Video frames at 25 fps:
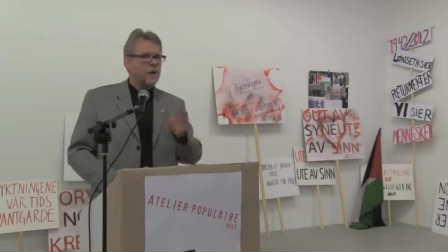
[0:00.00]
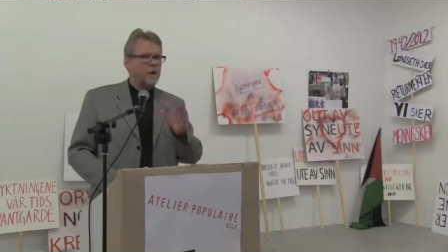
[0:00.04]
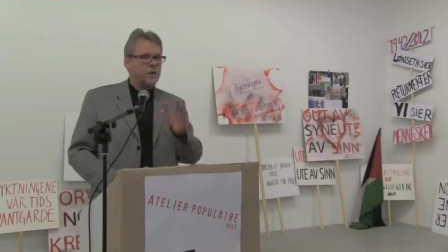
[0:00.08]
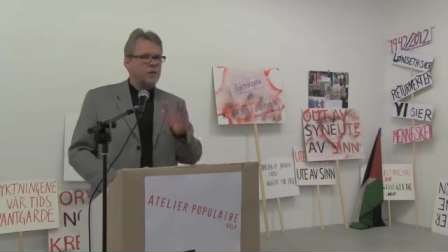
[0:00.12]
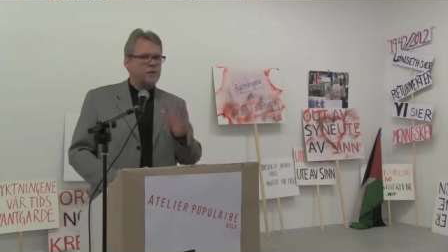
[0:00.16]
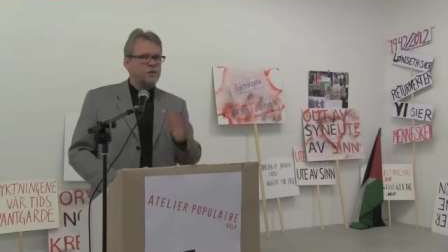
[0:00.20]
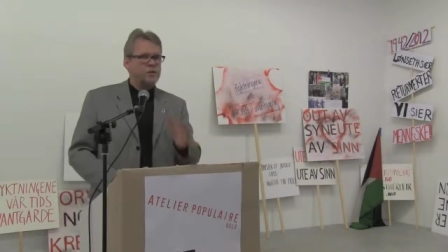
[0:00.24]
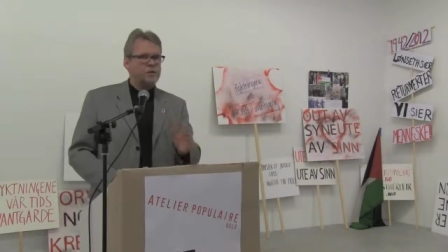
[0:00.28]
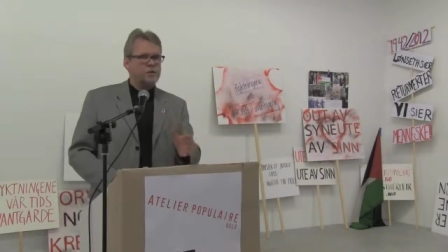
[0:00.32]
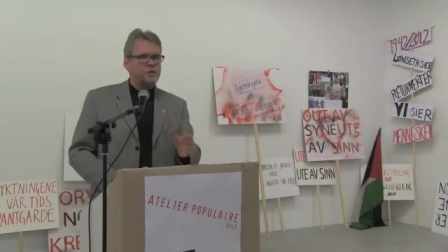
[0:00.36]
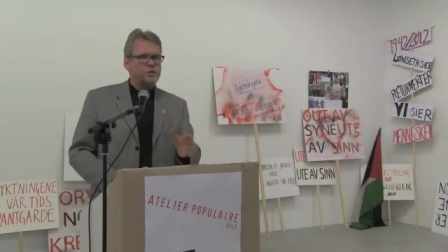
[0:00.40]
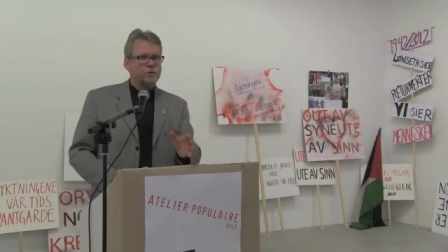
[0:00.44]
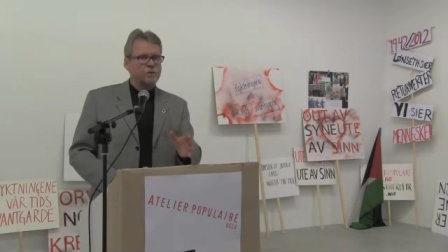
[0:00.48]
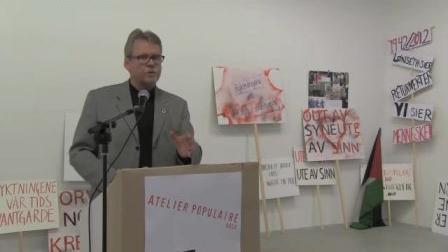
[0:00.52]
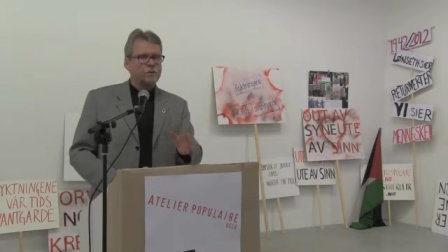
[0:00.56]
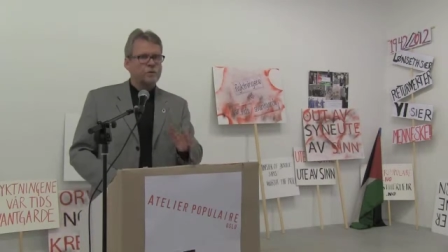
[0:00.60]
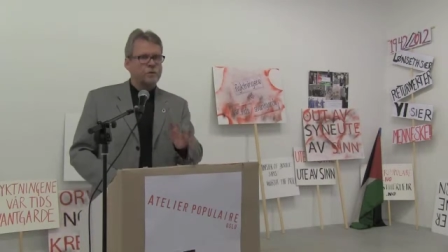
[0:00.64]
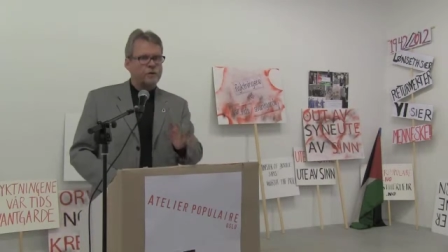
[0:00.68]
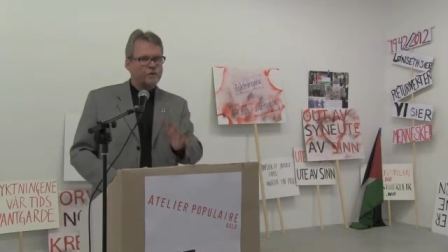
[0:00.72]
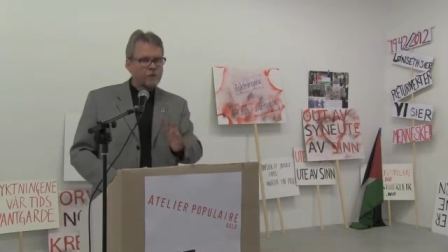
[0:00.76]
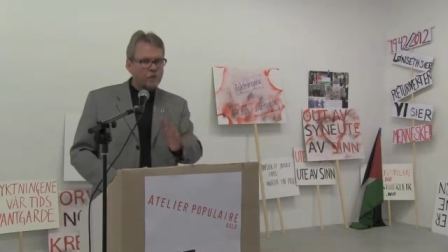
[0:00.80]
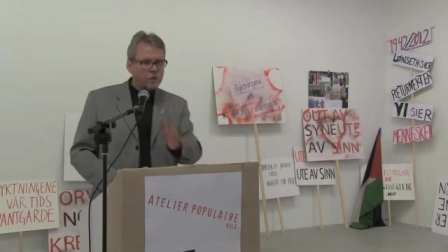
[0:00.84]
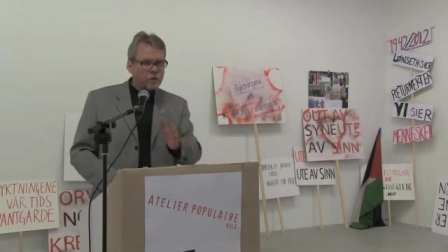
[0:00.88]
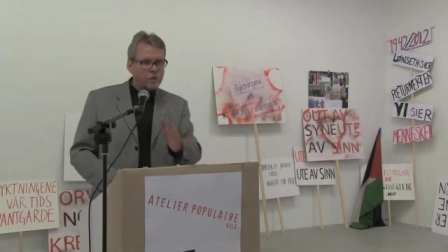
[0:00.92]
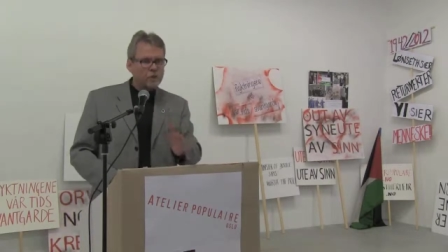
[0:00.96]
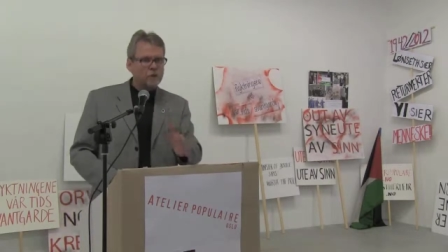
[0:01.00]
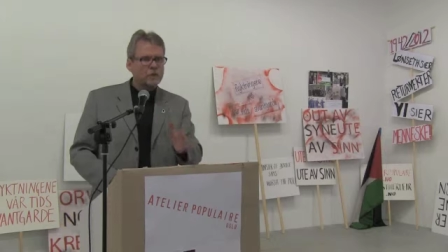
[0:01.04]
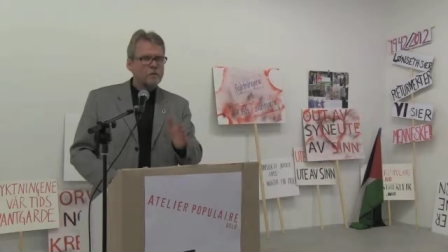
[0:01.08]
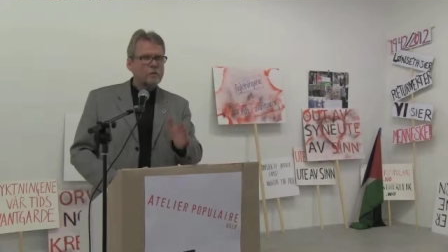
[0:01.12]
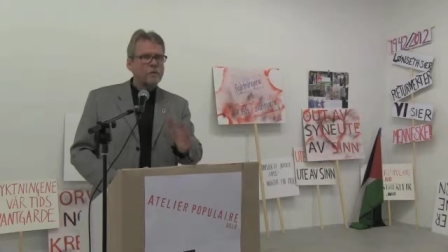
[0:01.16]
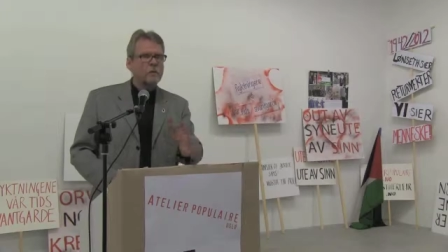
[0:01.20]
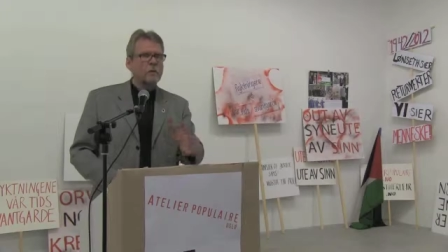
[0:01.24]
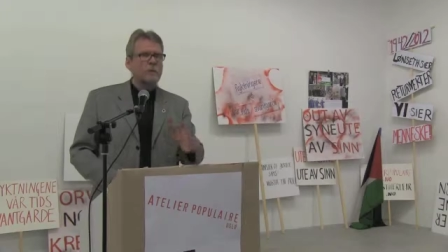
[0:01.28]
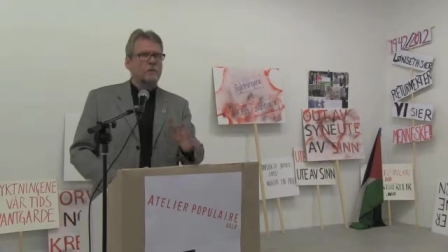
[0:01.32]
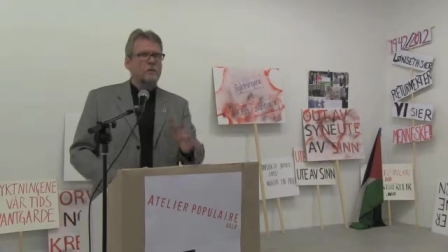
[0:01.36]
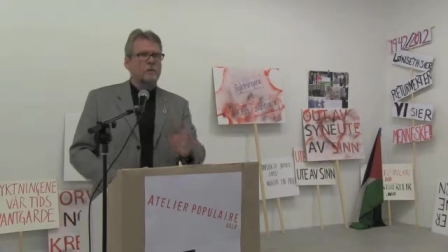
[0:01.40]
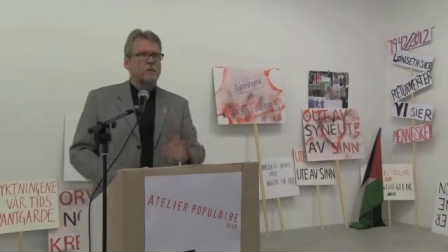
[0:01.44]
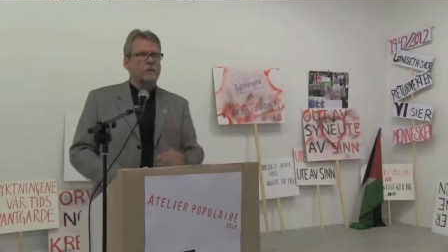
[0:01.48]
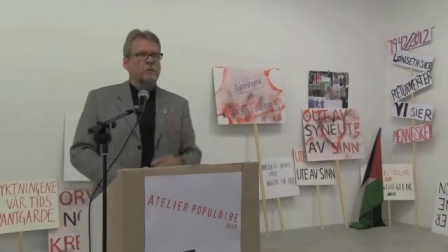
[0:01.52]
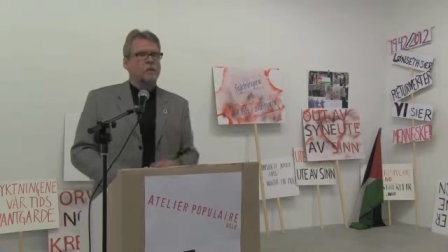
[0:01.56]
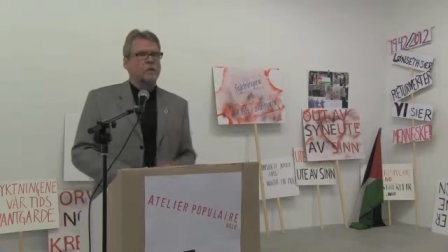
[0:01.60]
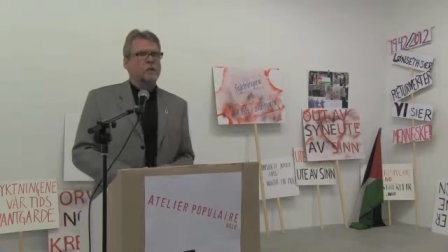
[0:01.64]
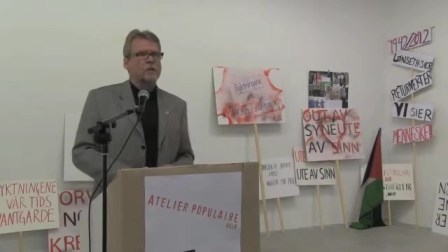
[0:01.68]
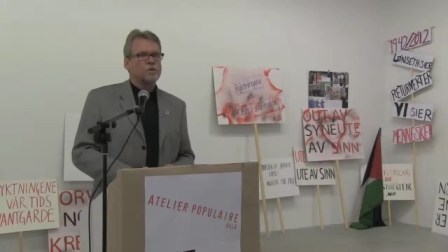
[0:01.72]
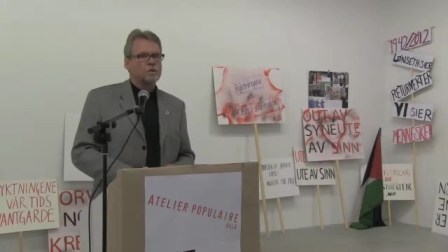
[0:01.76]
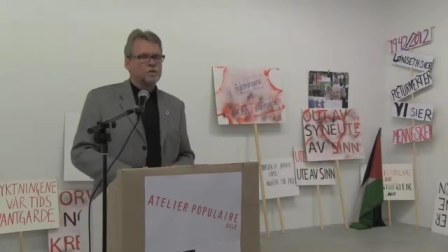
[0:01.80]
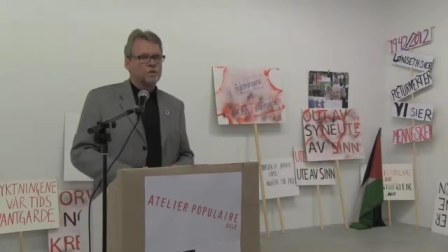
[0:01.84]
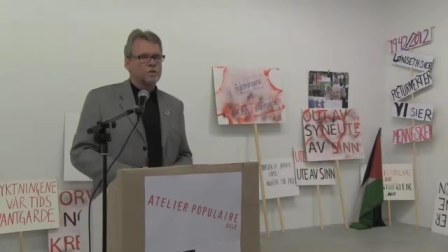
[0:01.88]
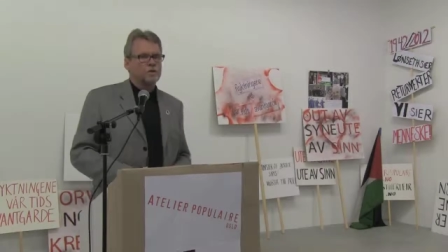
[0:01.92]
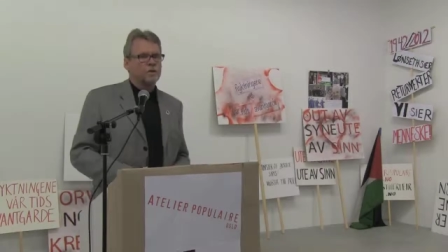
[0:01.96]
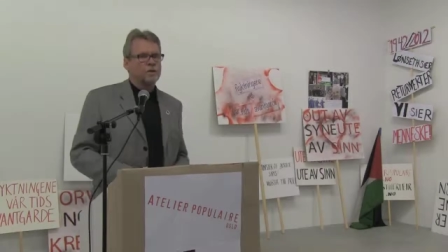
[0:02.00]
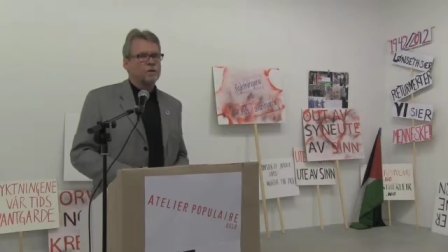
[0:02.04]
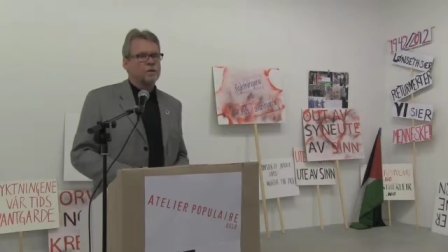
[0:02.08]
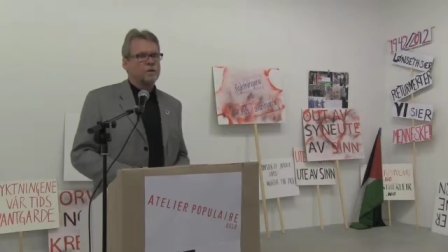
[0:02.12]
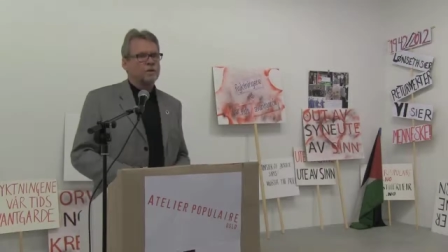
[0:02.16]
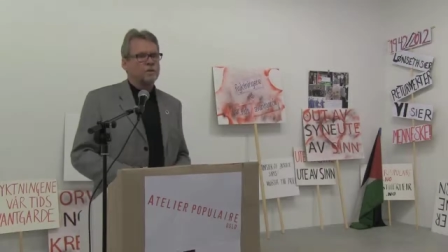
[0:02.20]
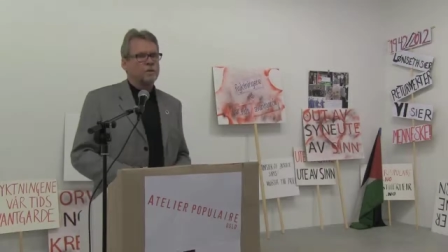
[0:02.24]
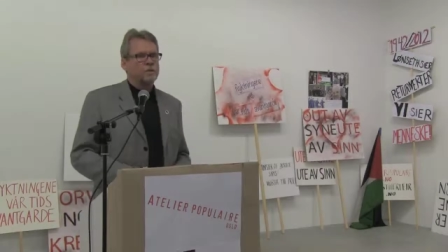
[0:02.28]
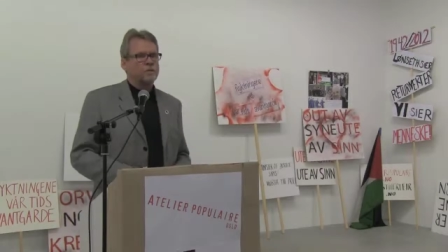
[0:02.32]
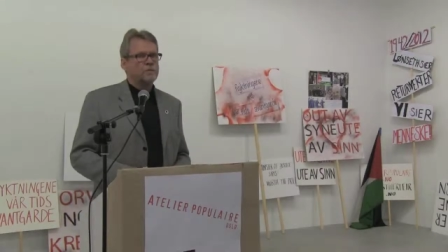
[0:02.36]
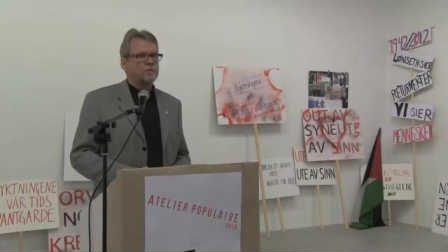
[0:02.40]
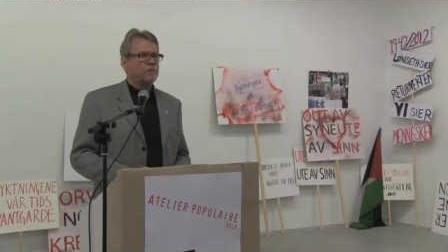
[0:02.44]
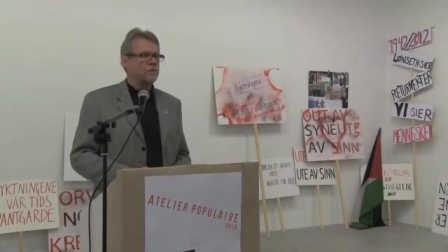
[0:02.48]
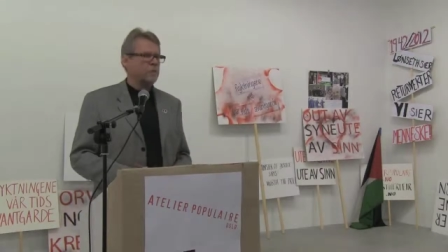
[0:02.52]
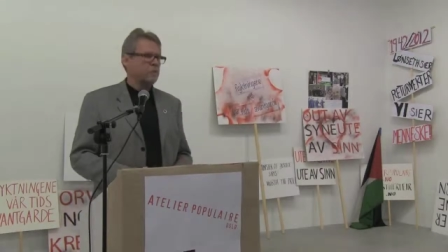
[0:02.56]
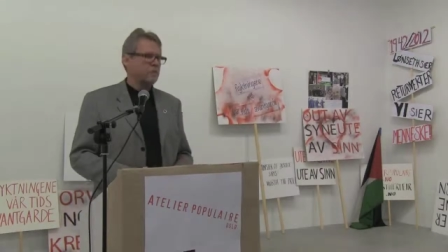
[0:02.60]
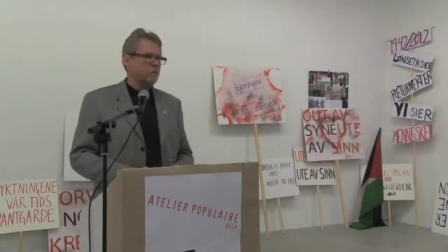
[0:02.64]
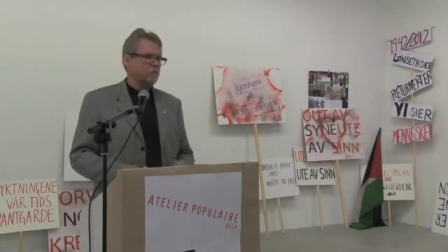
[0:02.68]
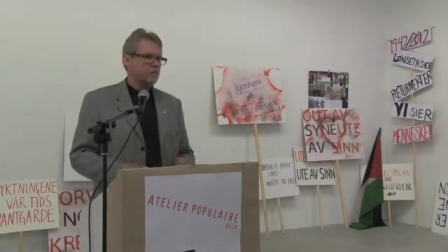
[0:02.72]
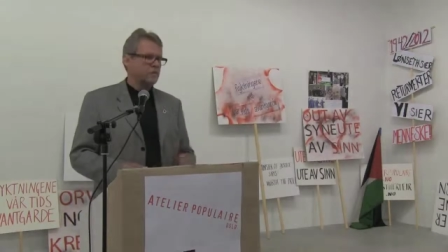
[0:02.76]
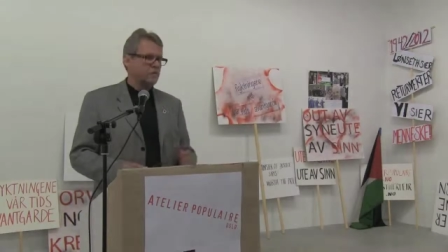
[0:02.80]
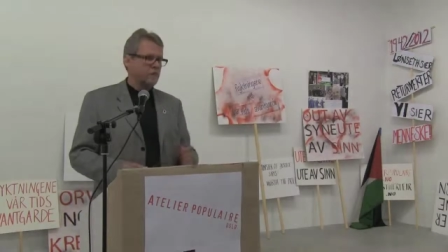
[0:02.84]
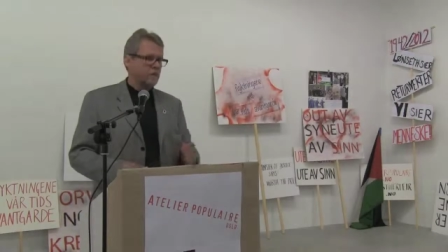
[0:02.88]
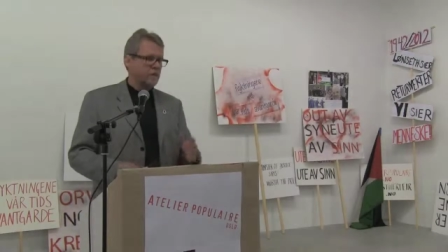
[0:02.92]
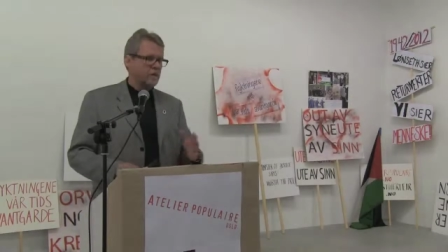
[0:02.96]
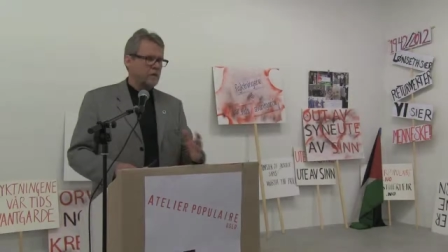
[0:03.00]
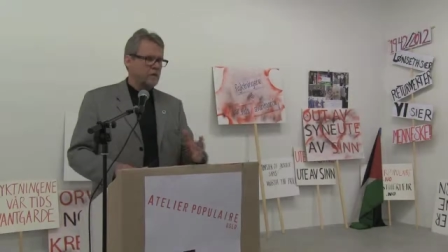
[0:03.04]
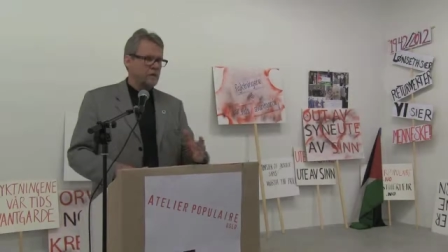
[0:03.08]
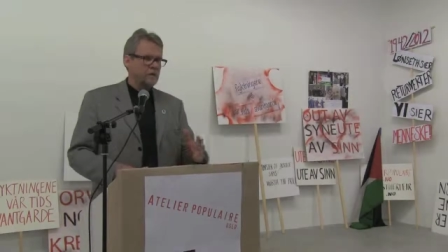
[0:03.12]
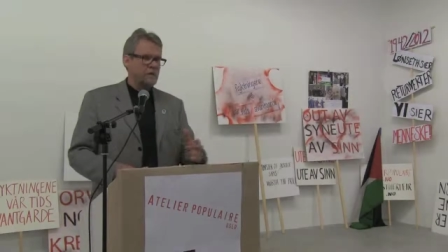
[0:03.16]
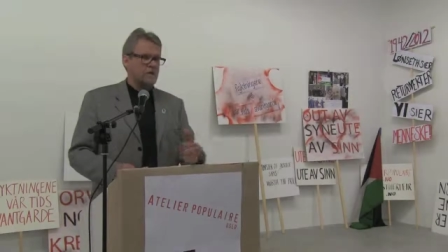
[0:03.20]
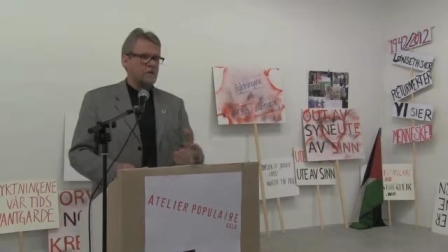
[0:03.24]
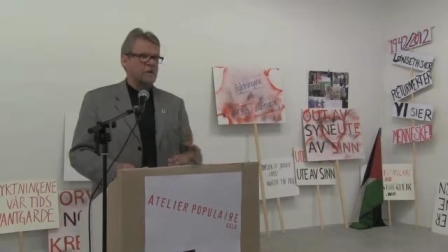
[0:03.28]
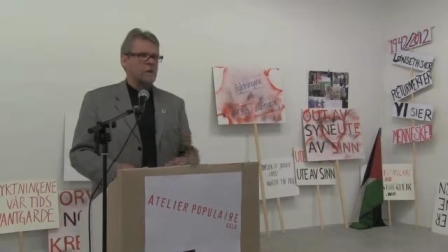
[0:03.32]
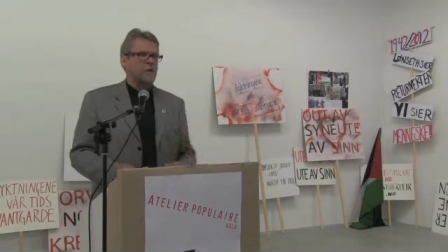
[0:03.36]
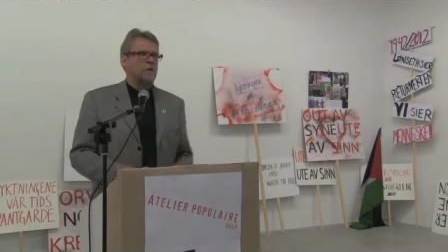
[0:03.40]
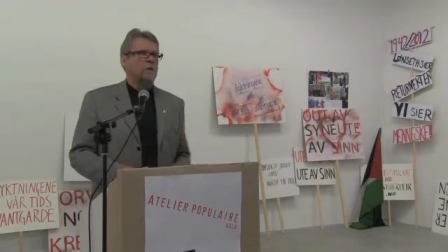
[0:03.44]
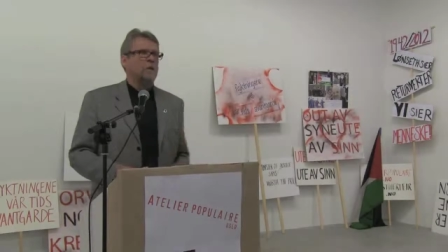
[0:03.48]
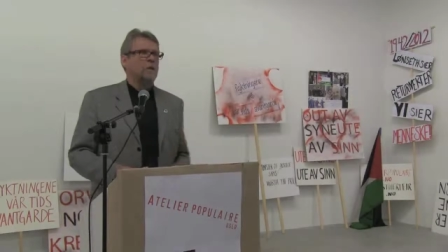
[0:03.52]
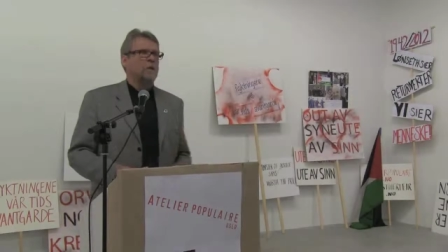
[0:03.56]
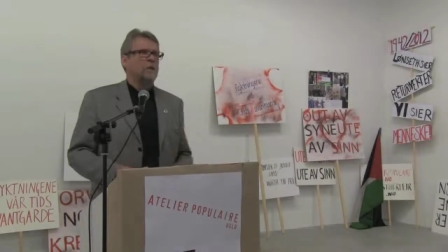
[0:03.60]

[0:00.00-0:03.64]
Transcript: I'm sure you have argued that so many times also from this